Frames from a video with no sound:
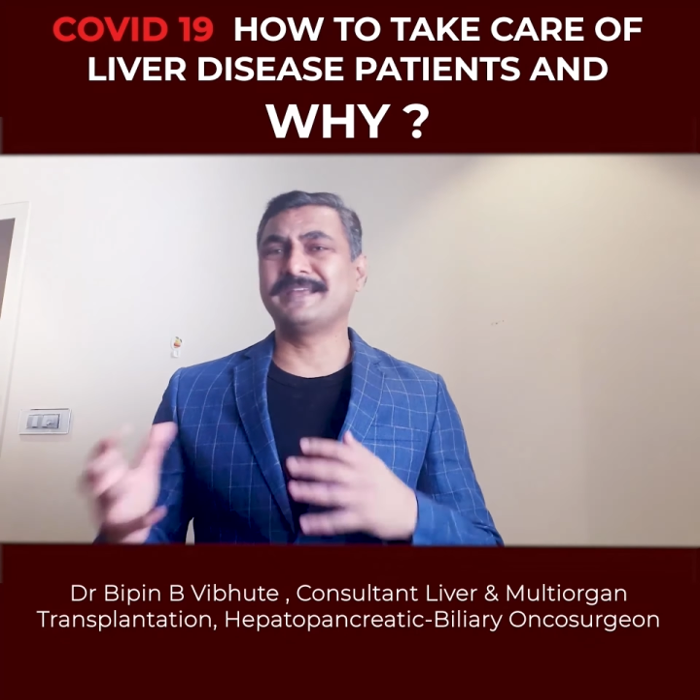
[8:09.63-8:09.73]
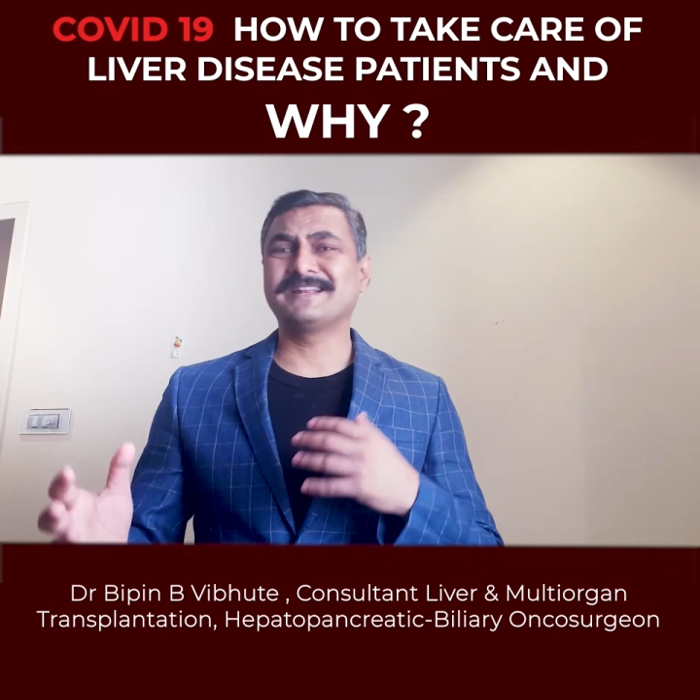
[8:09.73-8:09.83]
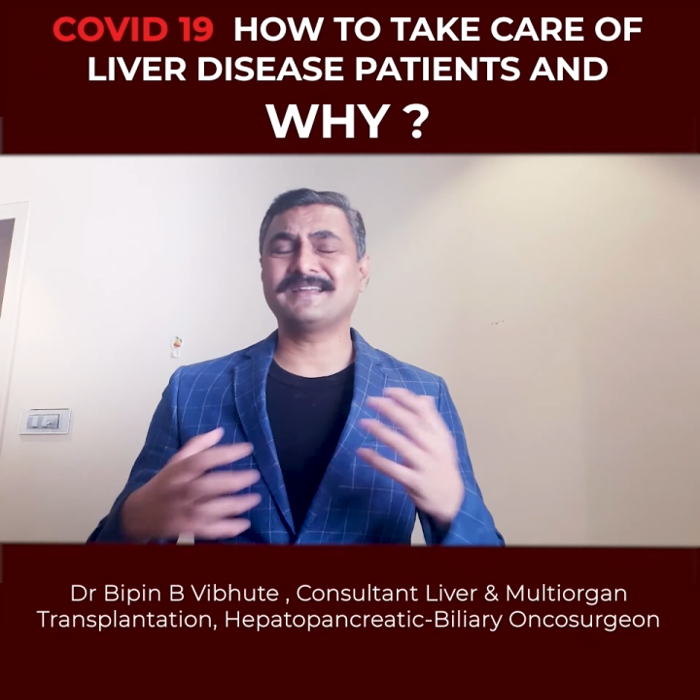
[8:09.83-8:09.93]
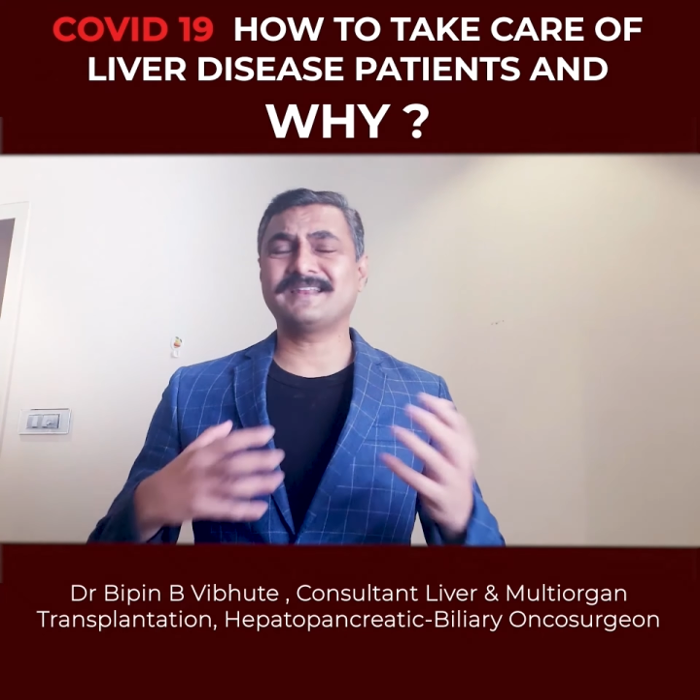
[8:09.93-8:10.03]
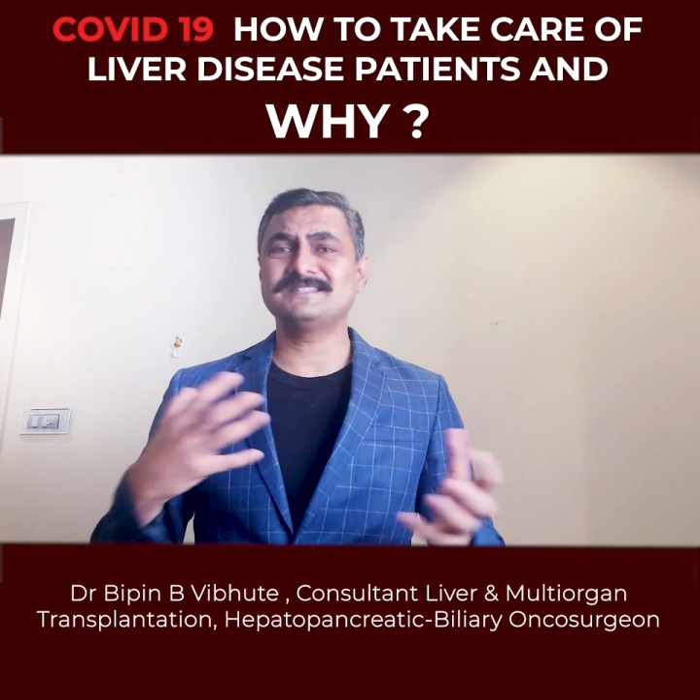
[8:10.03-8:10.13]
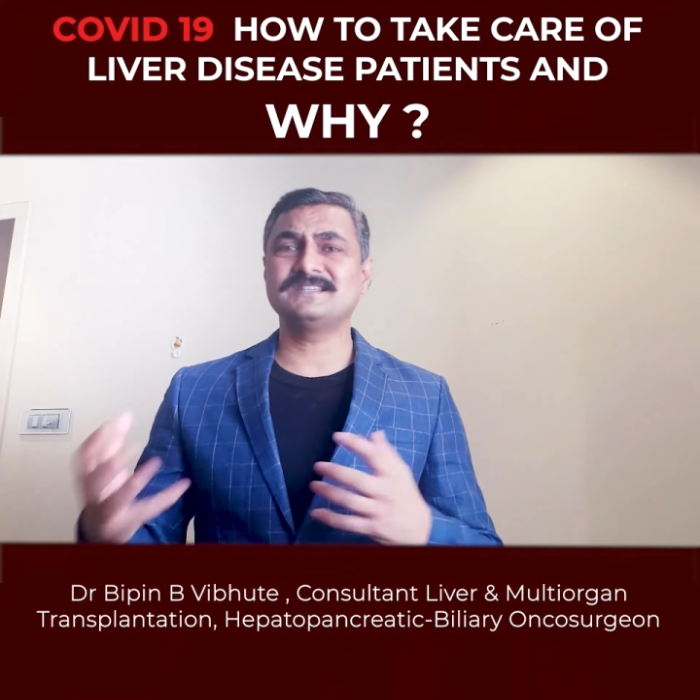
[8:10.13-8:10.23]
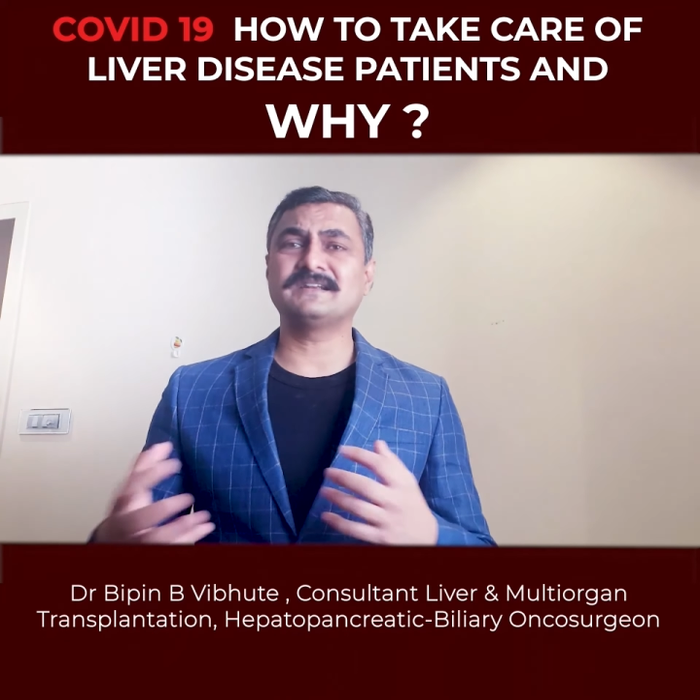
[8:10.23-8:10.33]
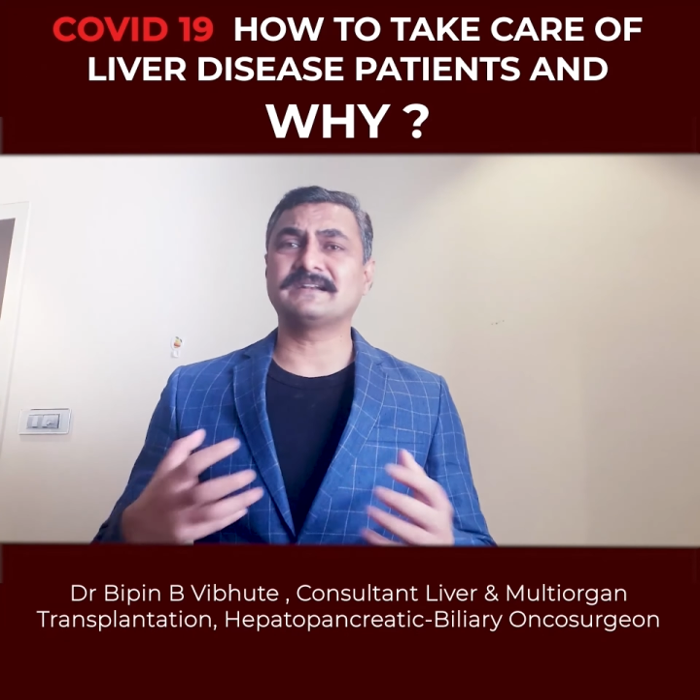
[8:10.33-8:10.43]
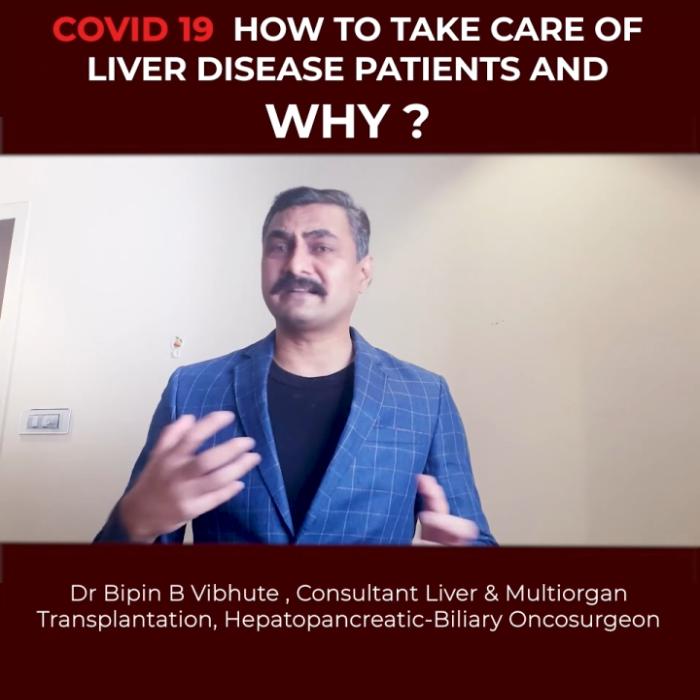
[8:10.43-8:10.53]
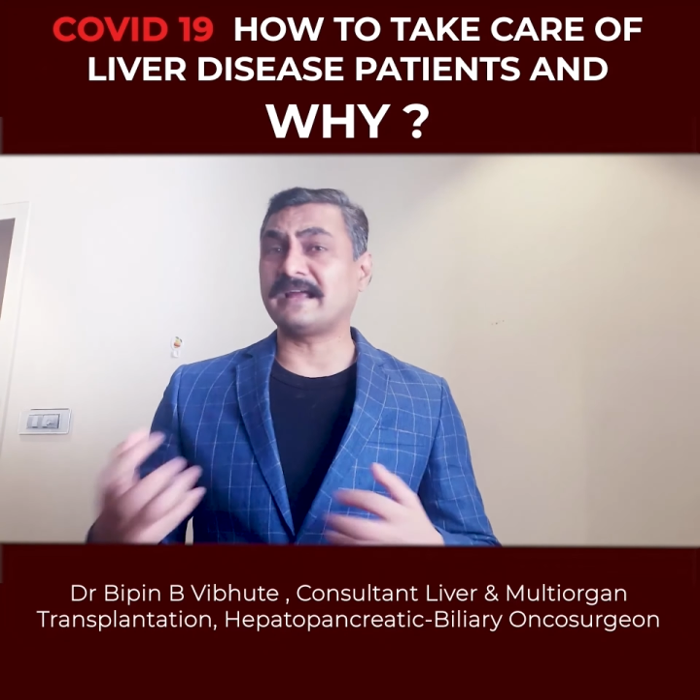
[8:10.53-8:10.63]

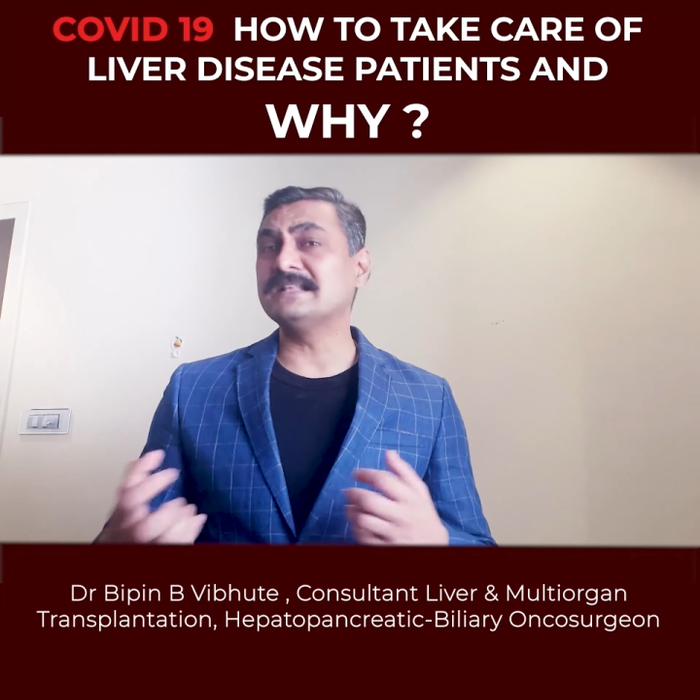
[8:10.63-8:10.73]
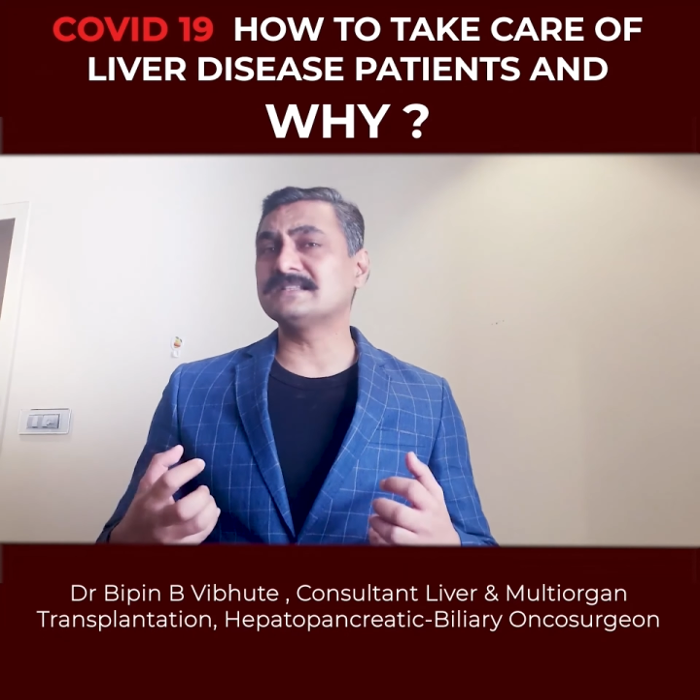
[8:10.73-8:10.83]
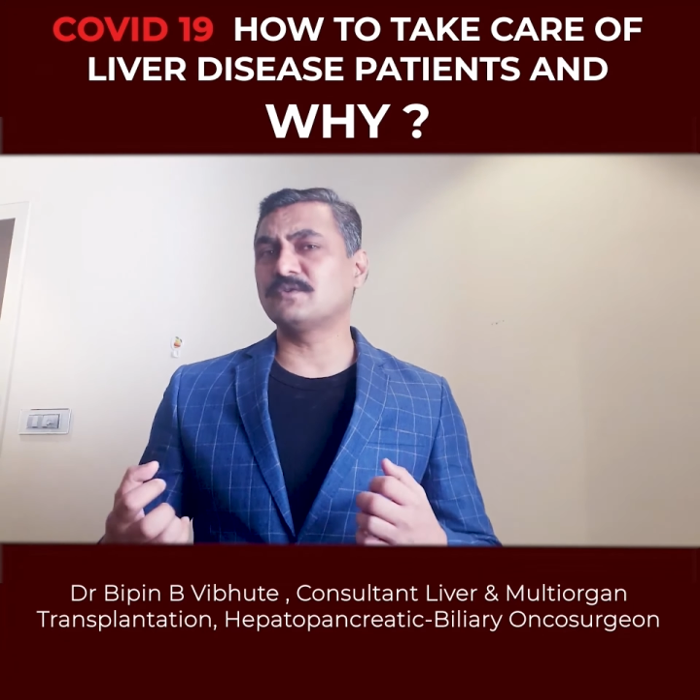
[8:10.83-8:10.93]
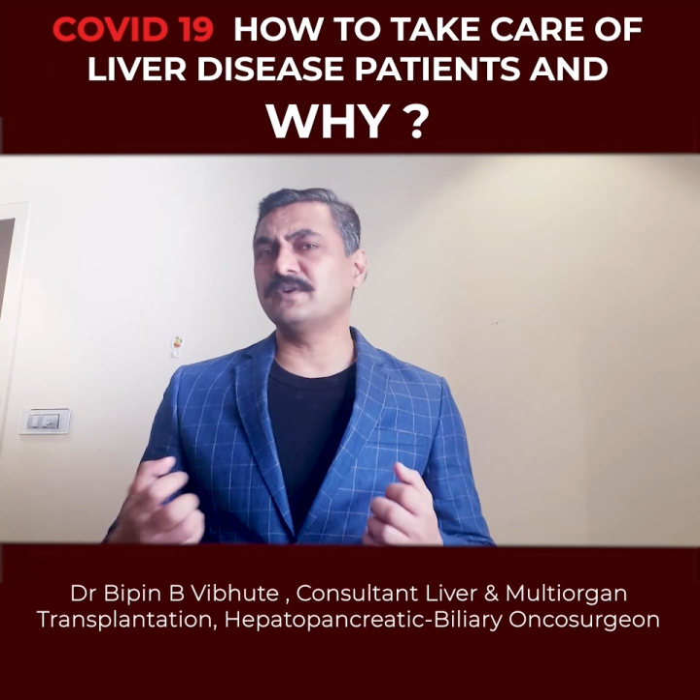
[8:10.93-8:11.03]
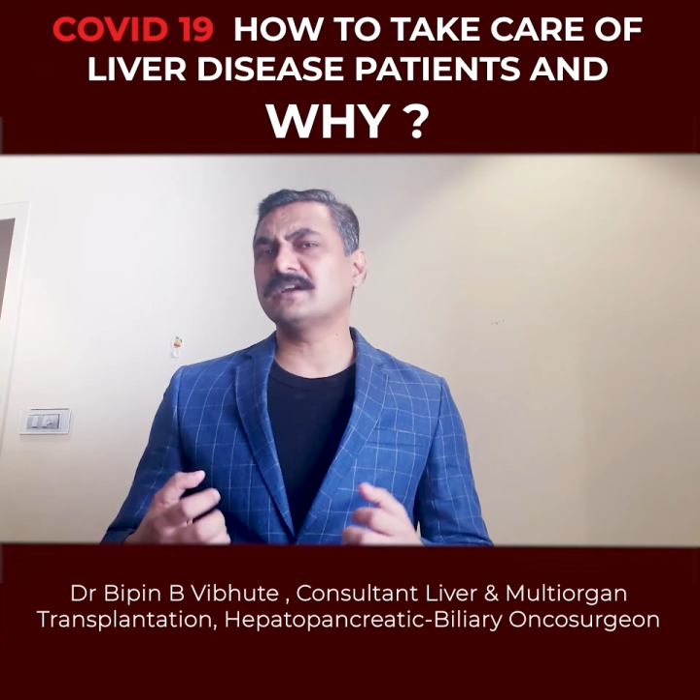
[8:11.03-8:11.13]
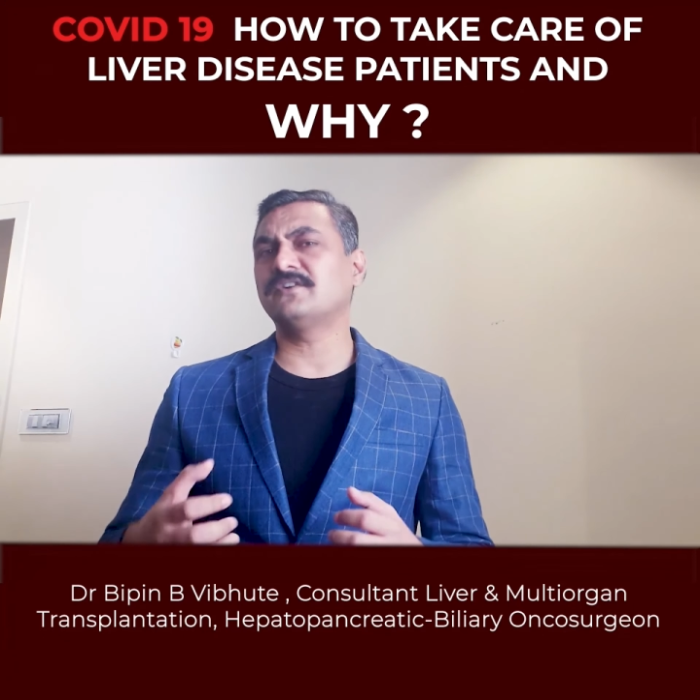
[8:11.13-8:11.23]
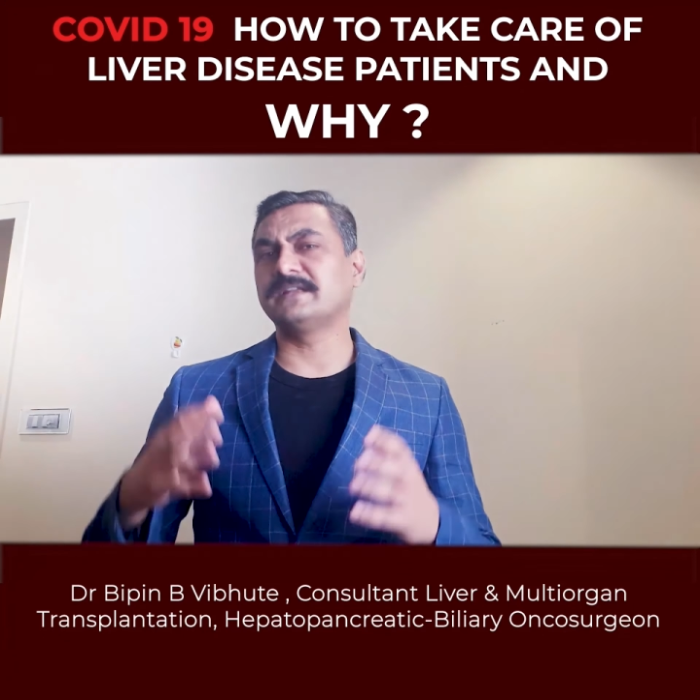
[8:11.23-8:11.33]
encouraging trials going on